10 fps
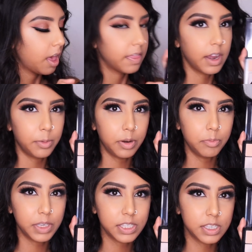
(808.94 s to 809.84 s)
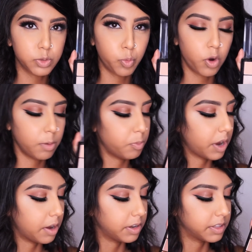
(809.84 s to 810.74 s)
Then I'm going to mix this warm
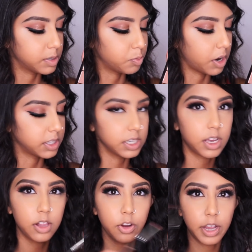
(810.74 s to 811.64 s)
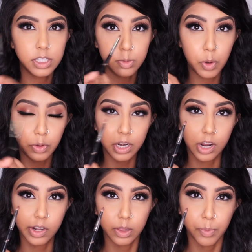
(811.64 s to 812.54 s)
brown and this bronzy color and smoke it
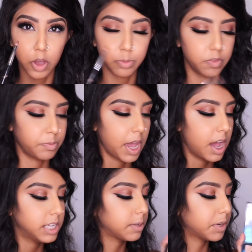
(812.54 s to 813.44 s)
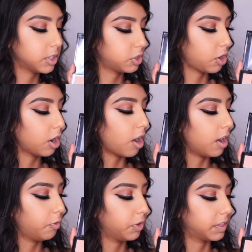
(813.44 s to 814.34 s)
out at the bottom of my eyes. I'm going to start
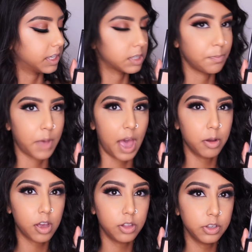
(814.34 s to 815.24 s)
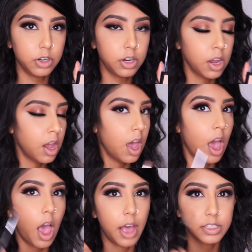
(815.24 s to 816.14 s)
off with this matte color
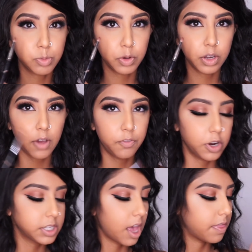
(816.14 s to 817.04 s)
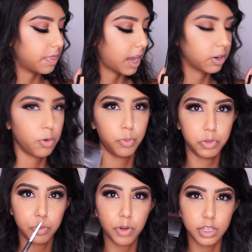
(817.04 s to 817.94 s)
and smoke it out first and then go in
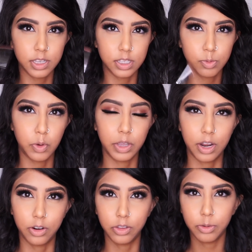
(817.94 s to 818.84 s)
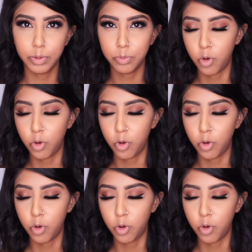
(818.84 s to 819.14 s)
with the bronzy and smoke it out a little bit